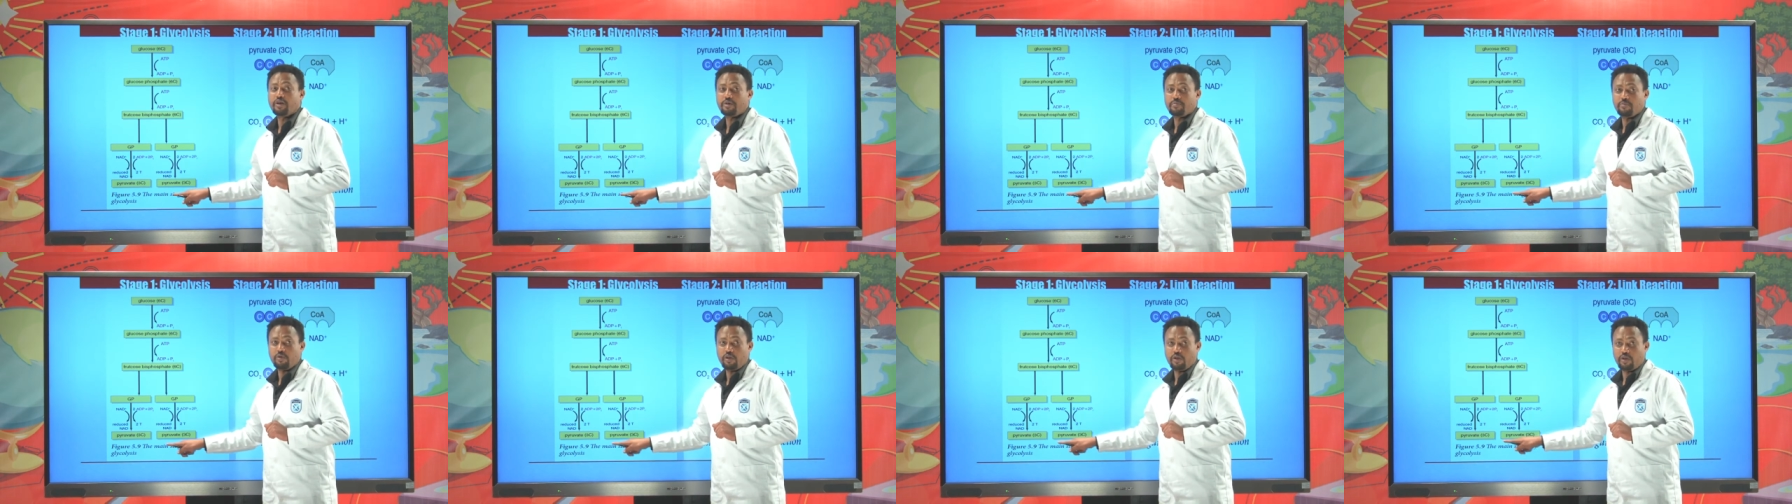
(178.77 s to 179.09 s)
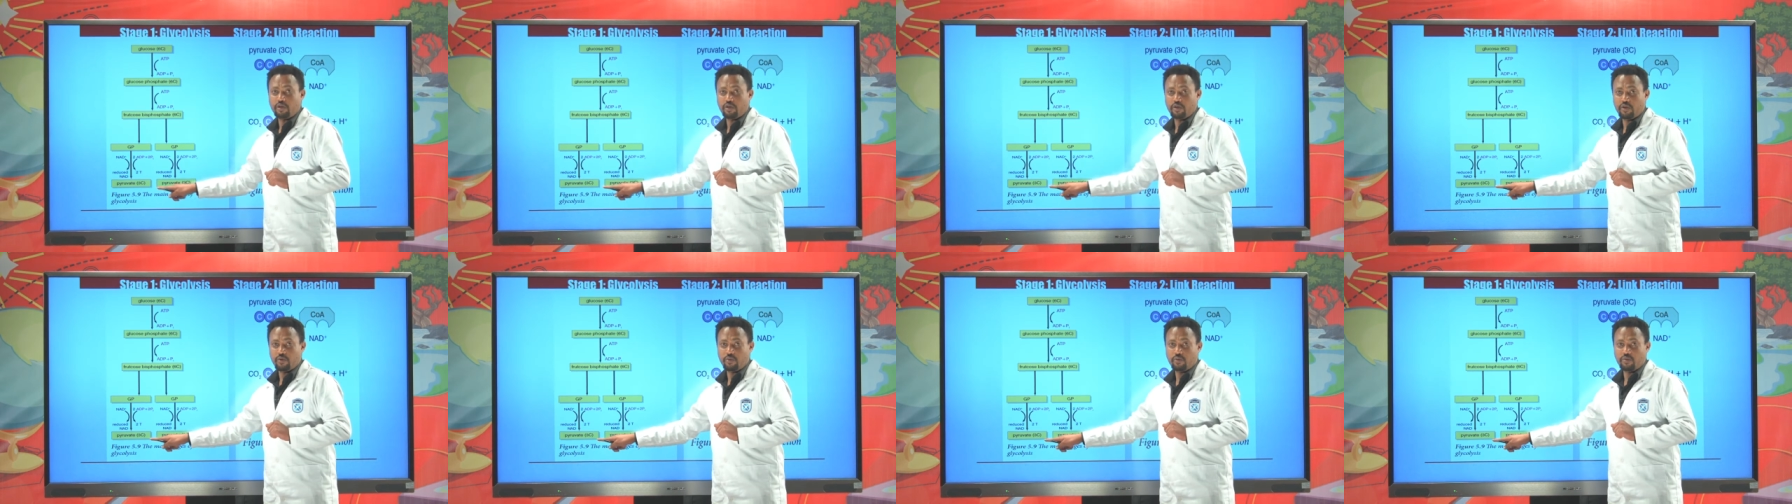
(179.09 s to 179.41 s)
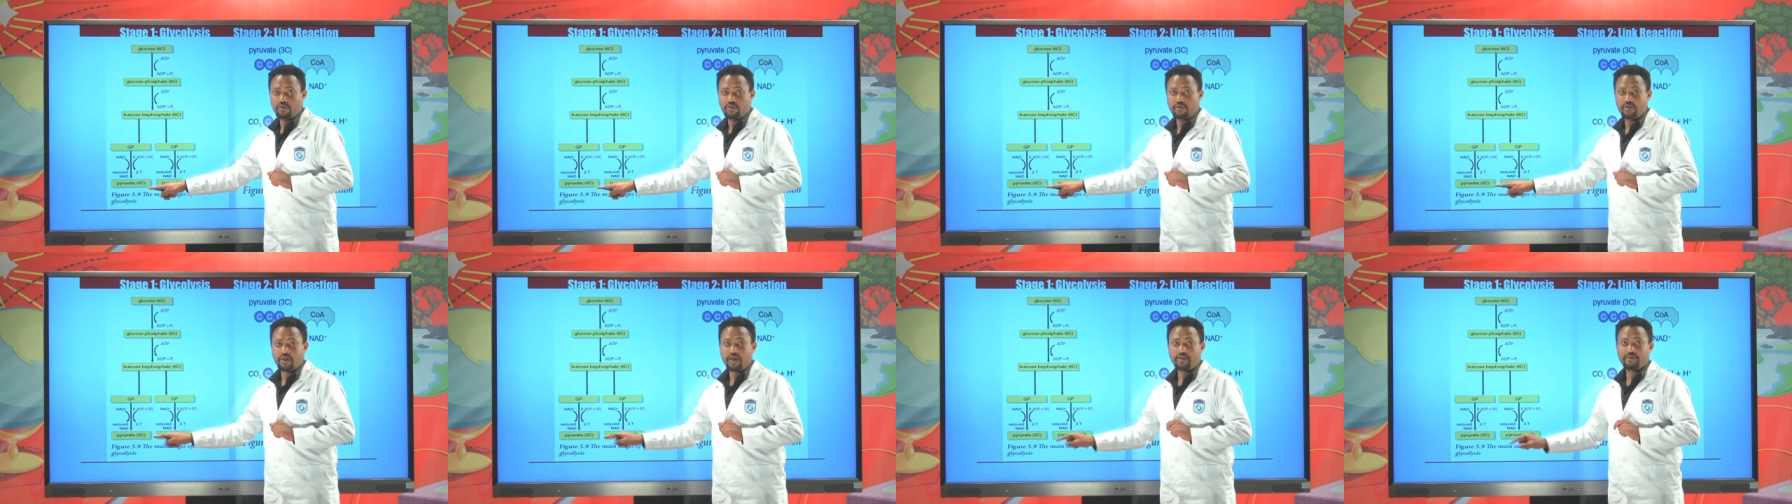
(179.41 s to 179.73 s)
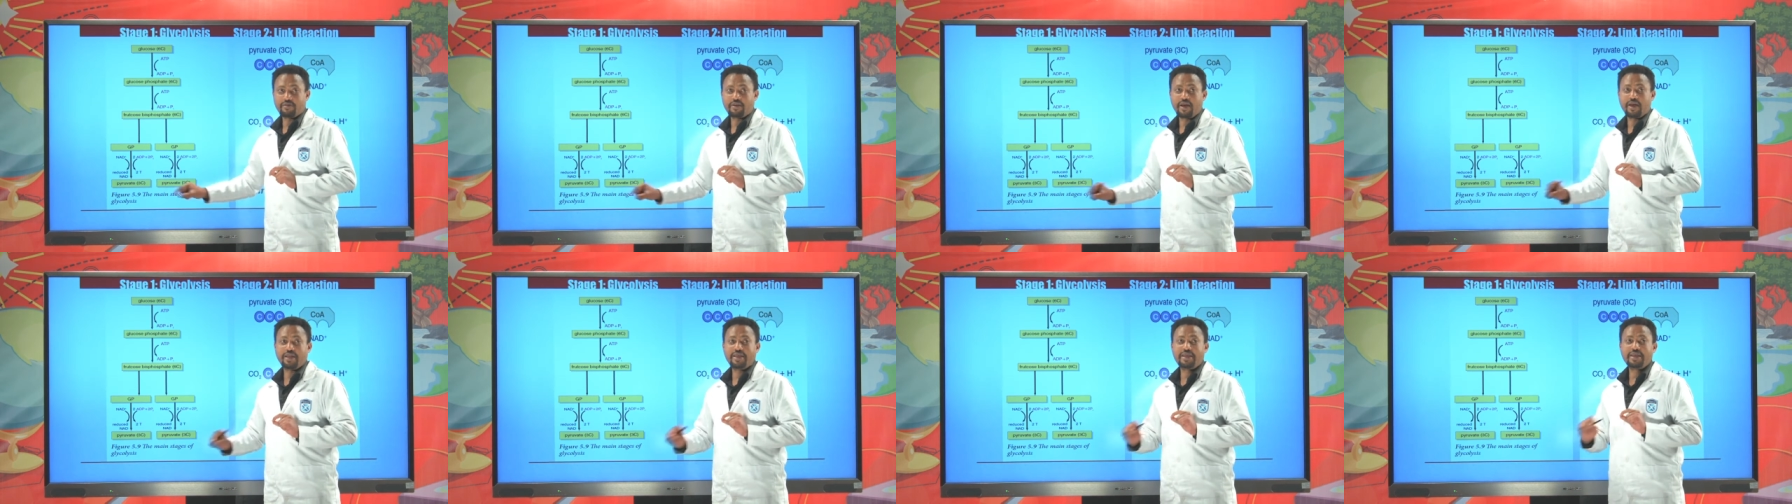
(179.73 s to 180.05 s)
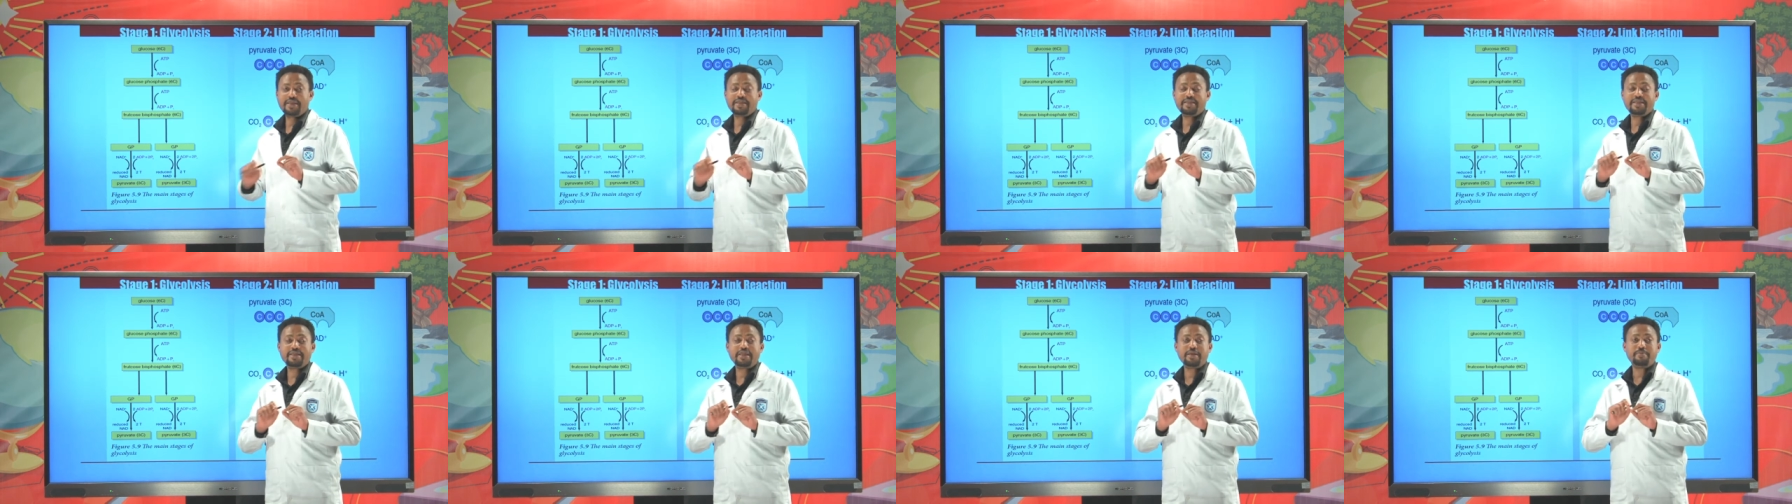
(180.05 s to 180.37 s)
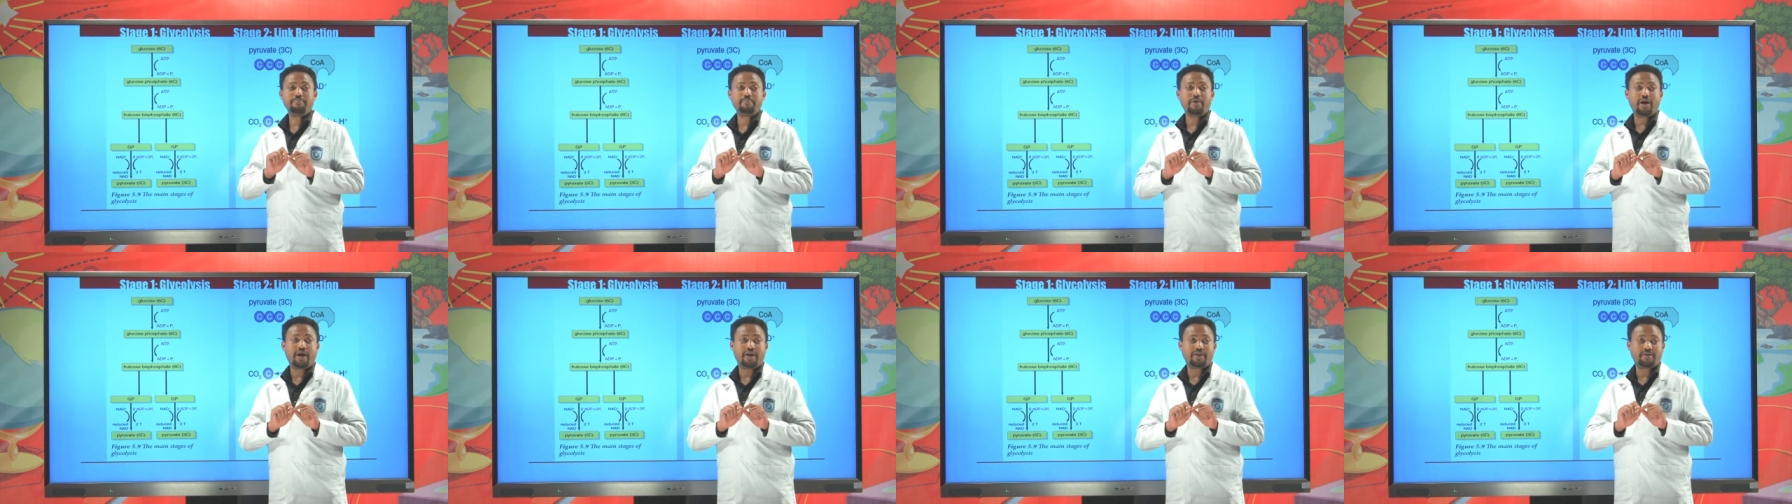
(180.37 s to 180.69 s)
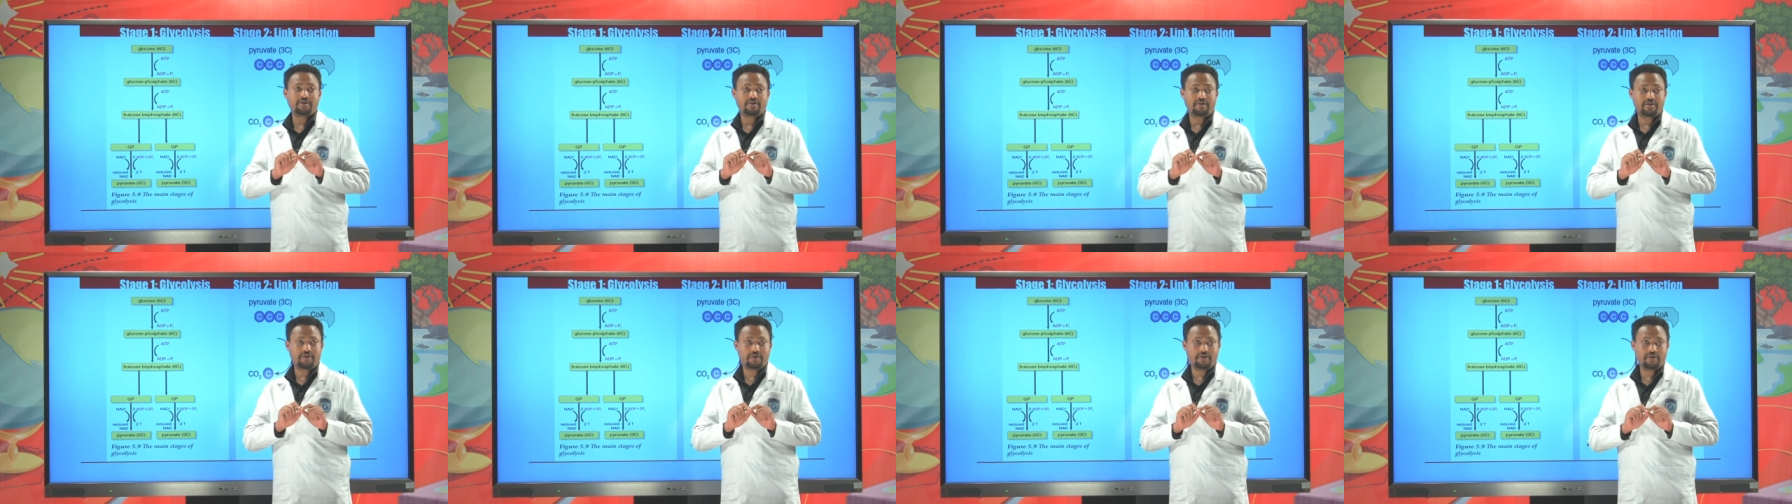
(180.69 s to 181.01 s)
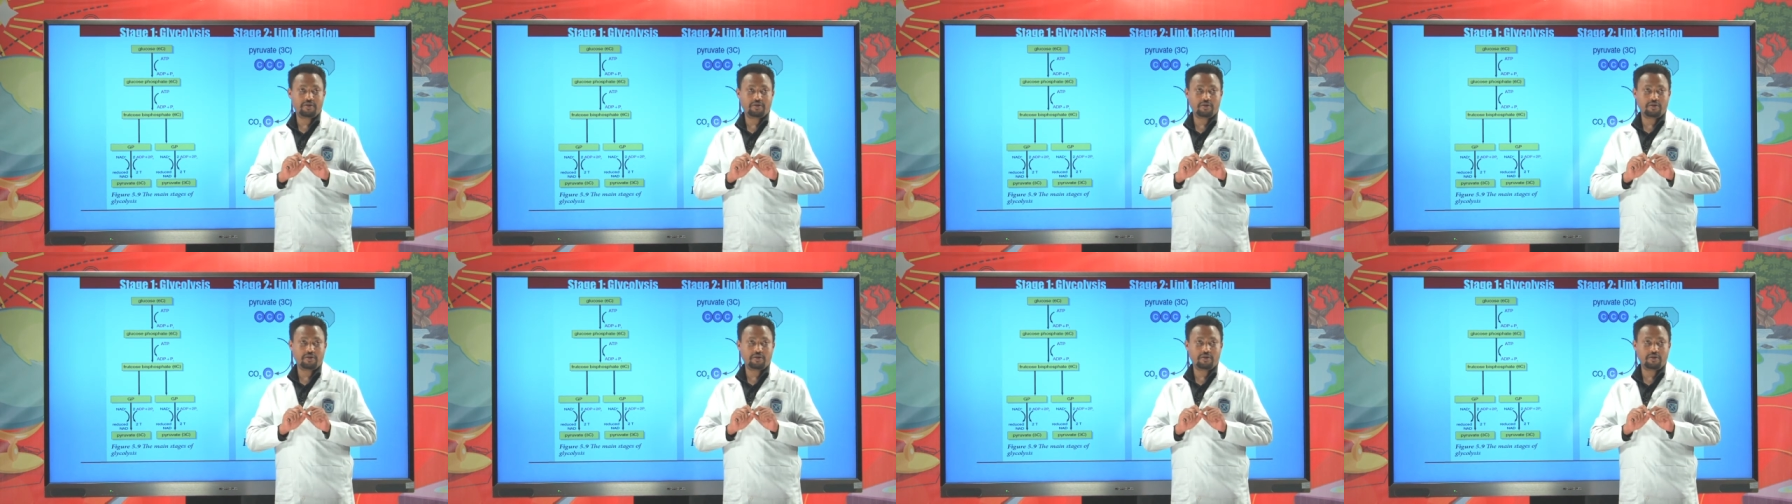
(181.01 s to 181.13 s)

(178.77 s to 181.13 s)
molecules that can easily pass